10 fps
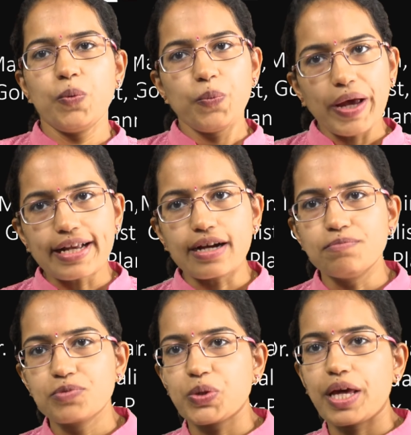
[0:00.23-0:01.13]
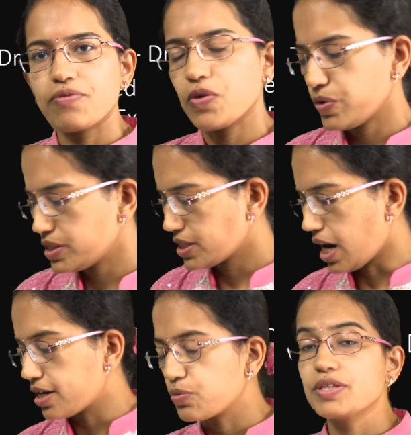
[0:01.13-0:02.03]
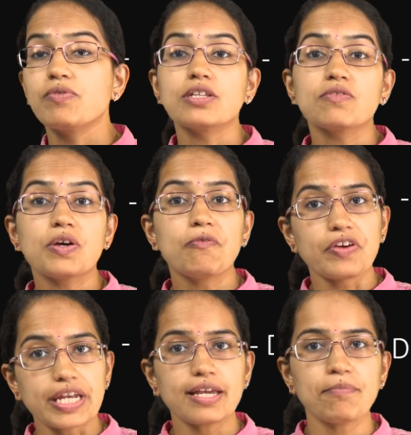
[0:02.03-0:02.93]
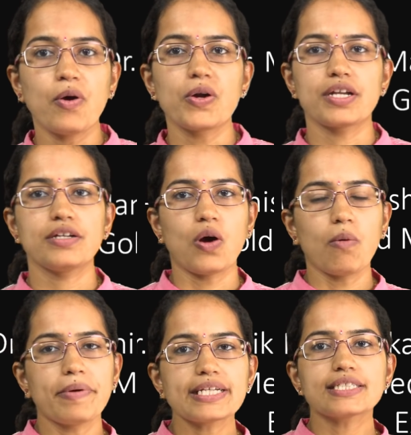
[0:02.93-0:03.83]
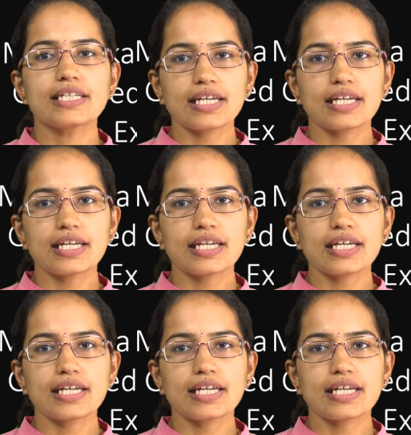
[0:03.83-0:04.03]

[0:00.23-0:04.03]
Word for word: Welcome. Today we would start with one of the very important topics